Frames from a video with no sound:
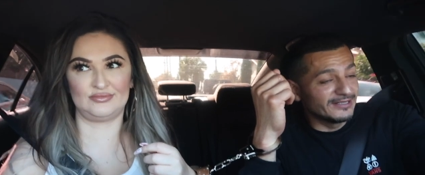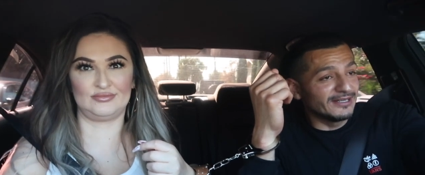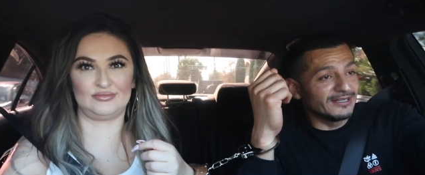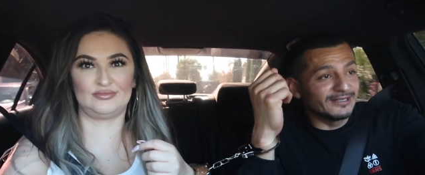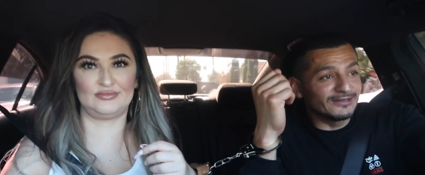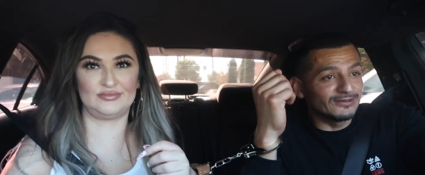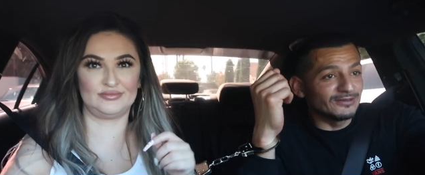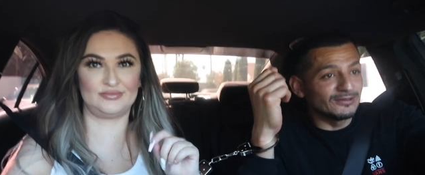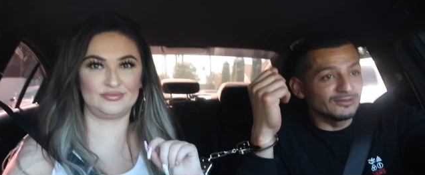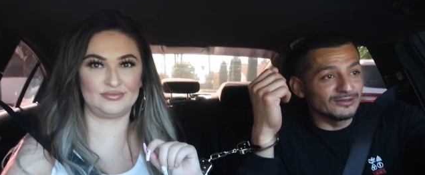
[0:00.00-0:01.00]
Speaker 1: I
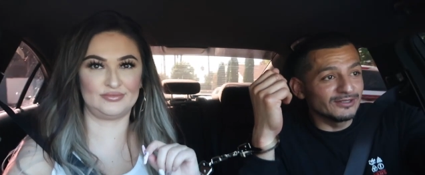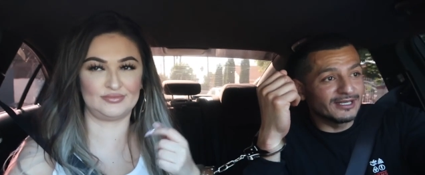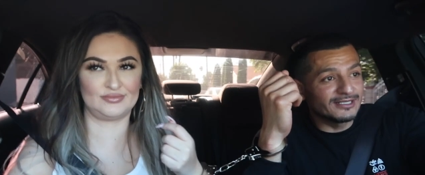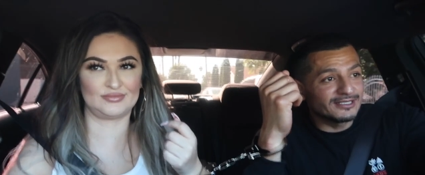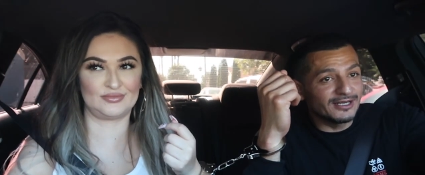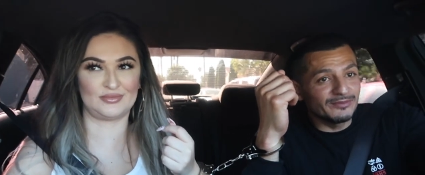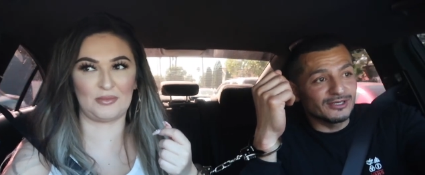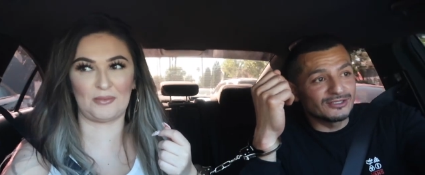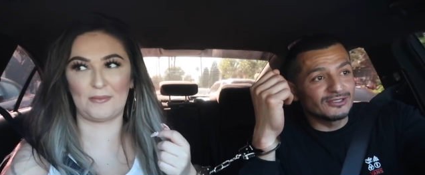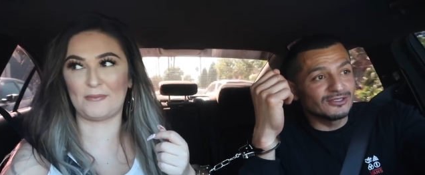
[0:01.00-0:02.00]
don't know, you guys gotta
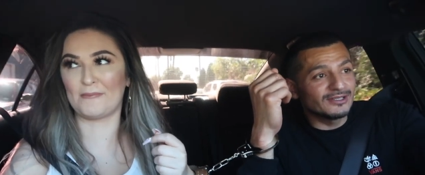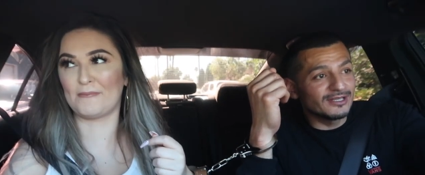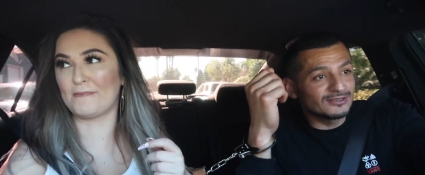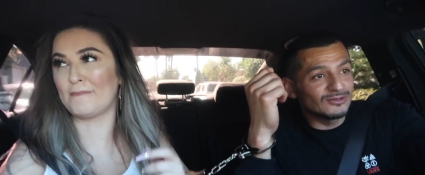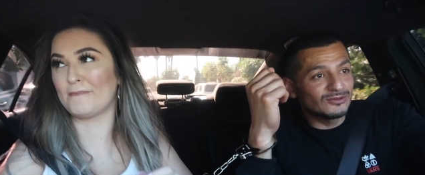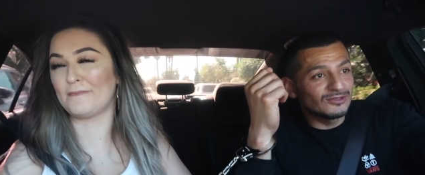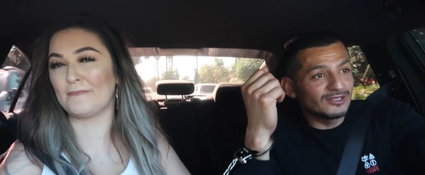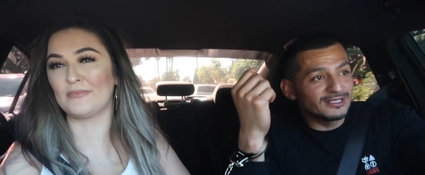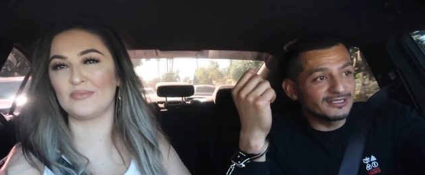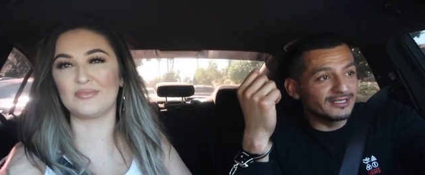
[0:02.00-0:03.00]
make sure you guys know who
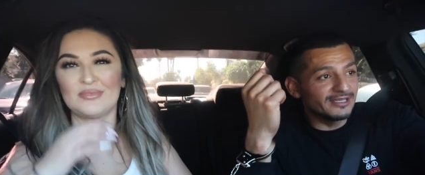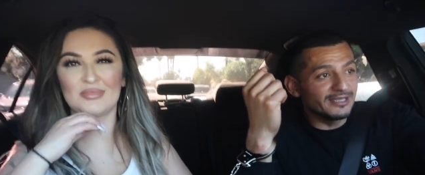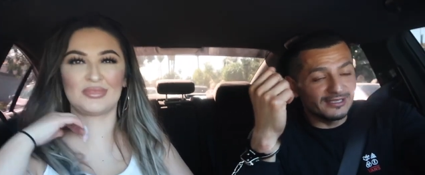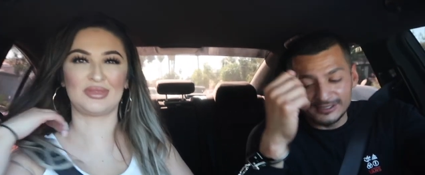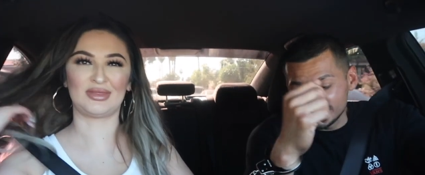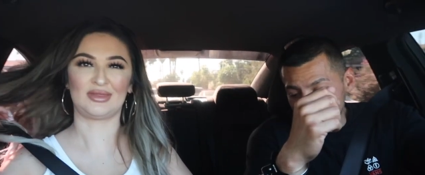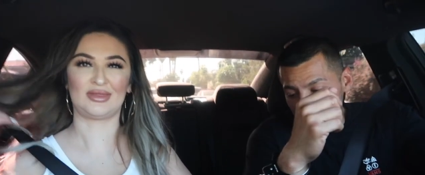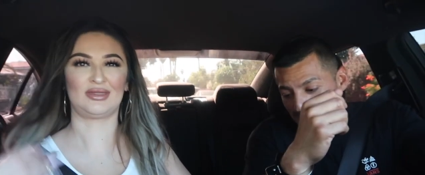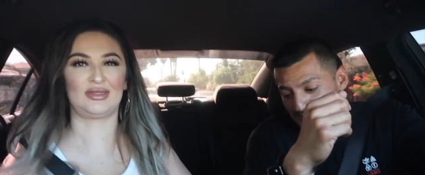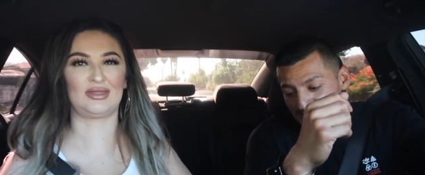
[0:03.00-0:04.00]
you guys get handcuffed
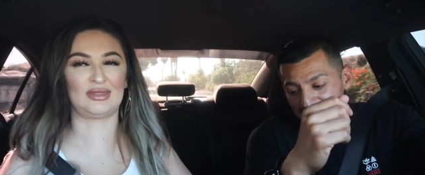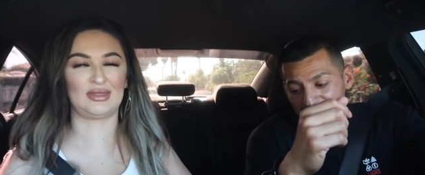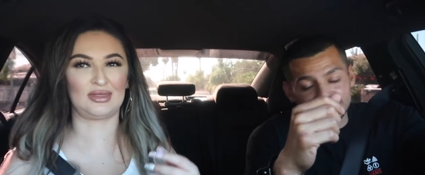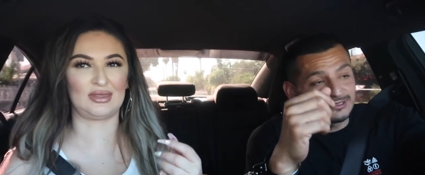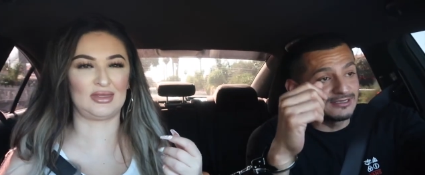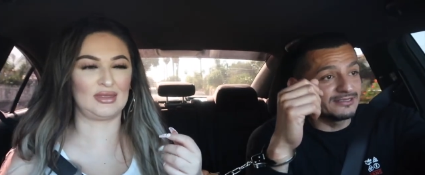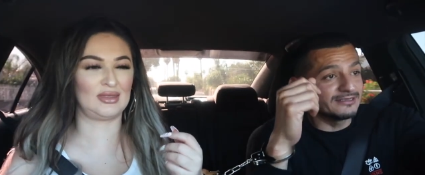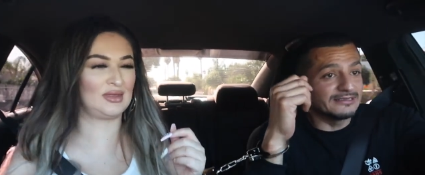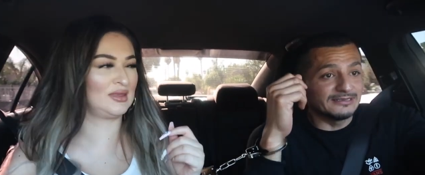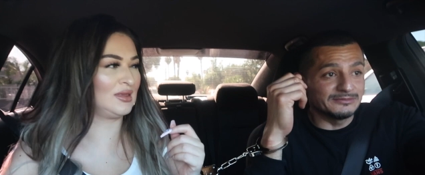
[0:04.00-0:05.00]
to because
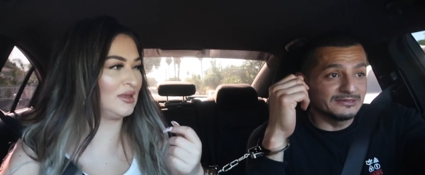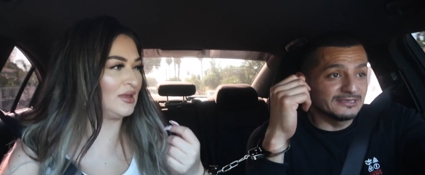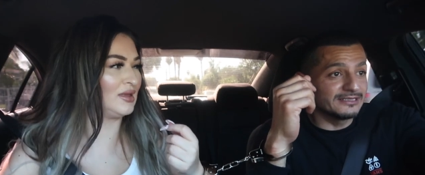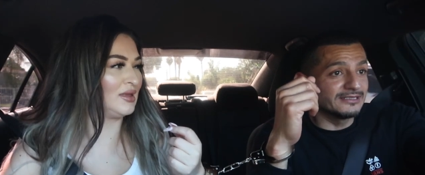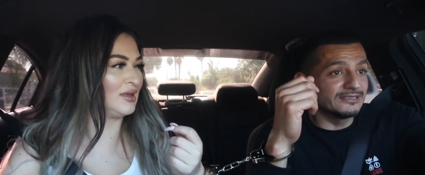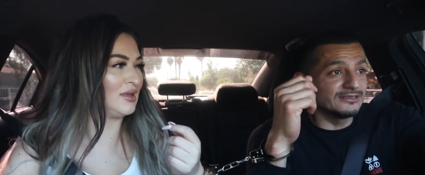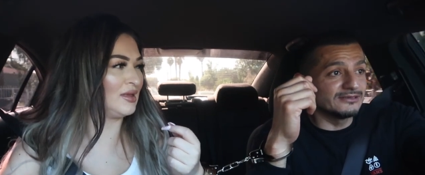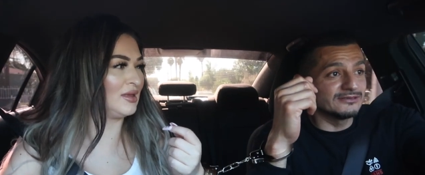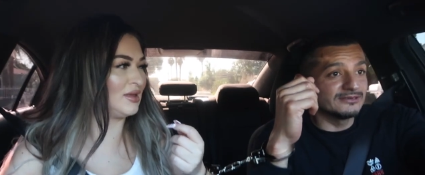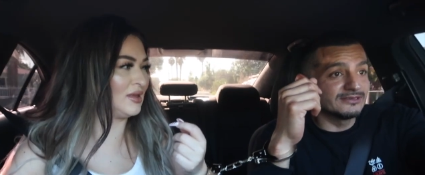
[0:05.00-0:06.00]
I'm telling
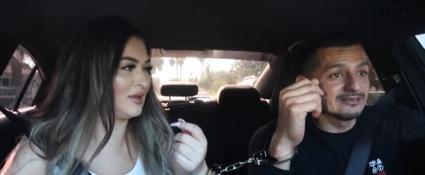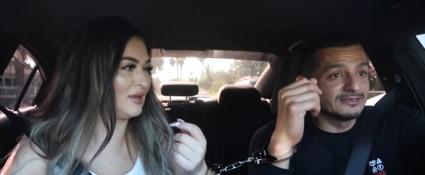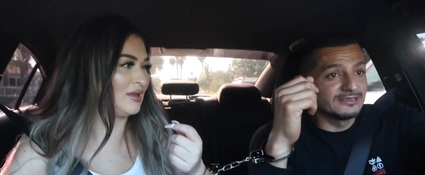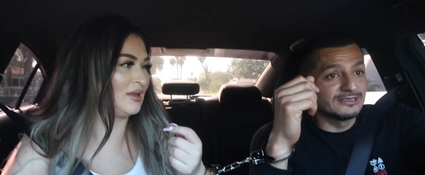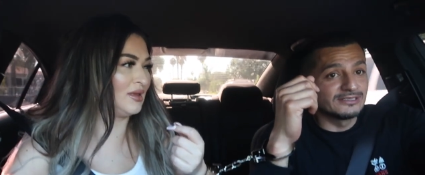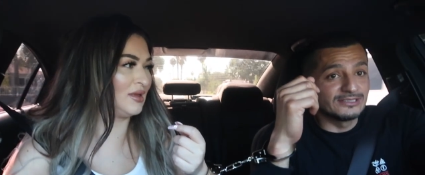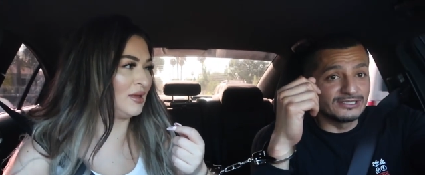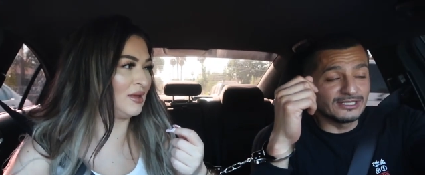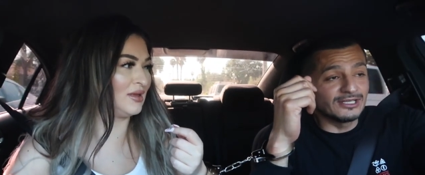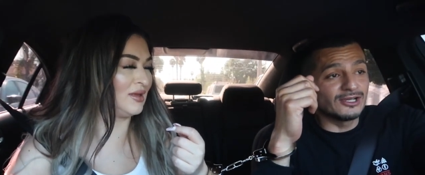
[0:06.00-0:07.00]
you,
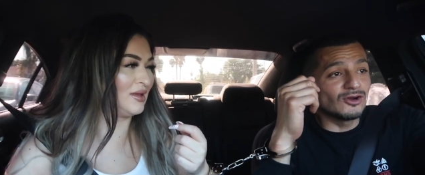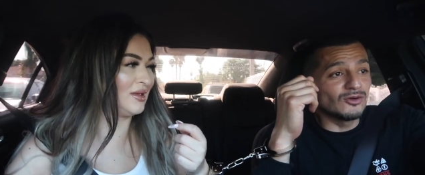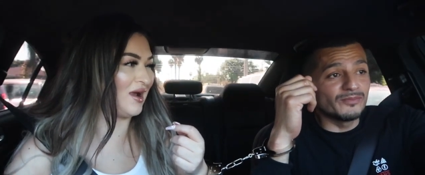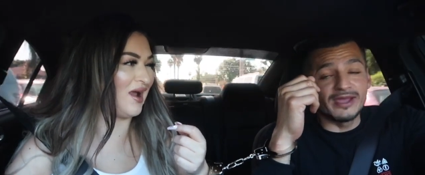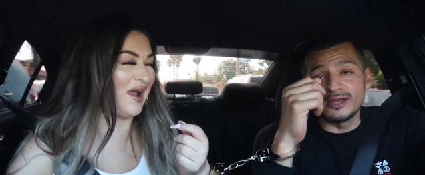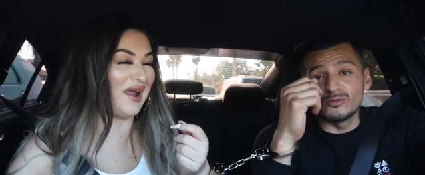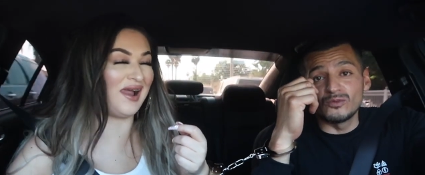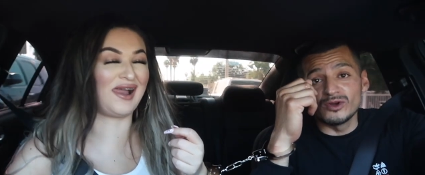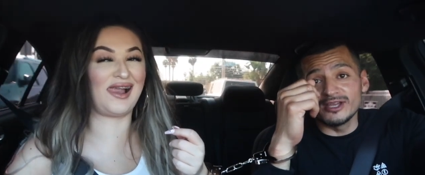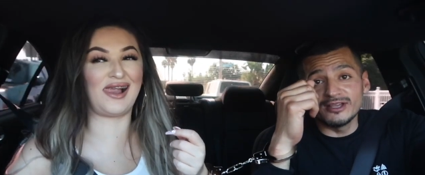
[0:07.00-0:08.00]
shit could go bad
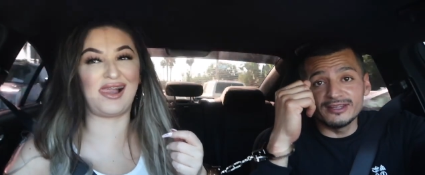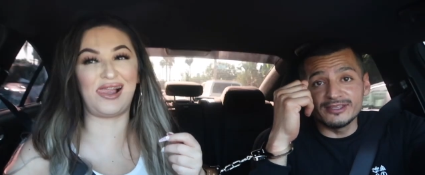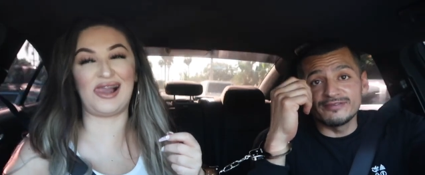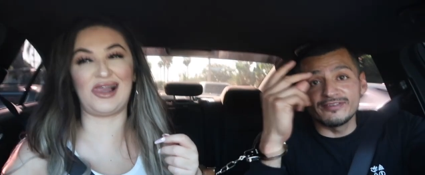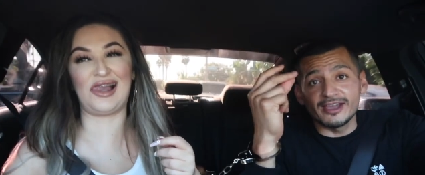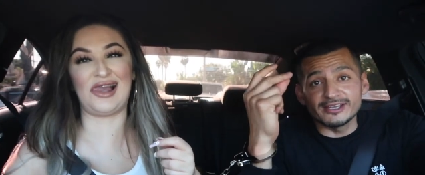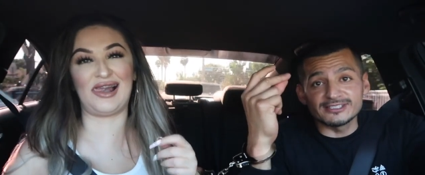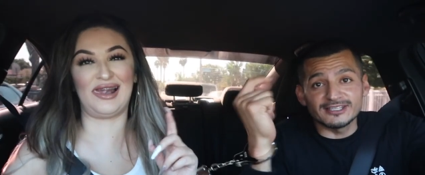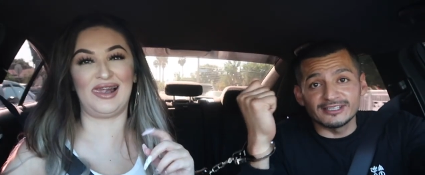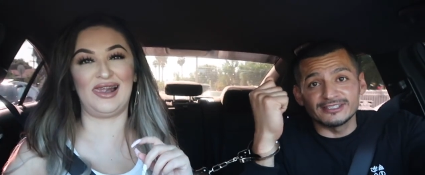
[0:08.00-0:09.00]
really
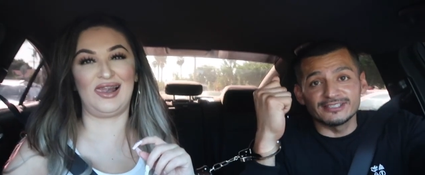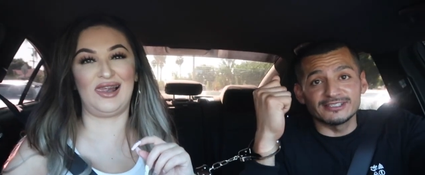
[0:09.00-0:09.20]
fast like